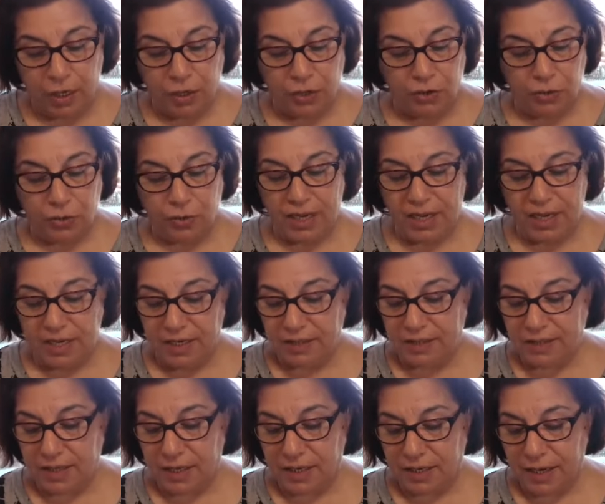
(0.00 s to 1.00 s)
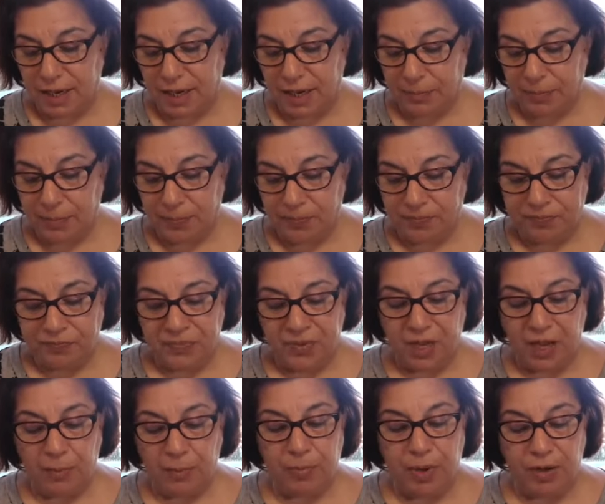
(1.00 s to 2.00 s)
Your hands are up
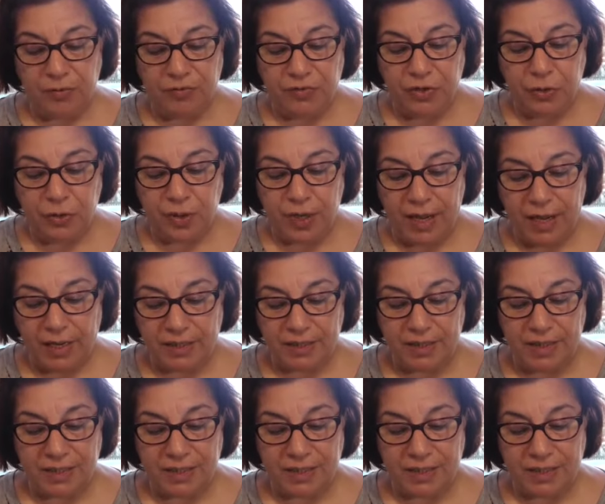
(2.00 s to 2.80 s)
above your head.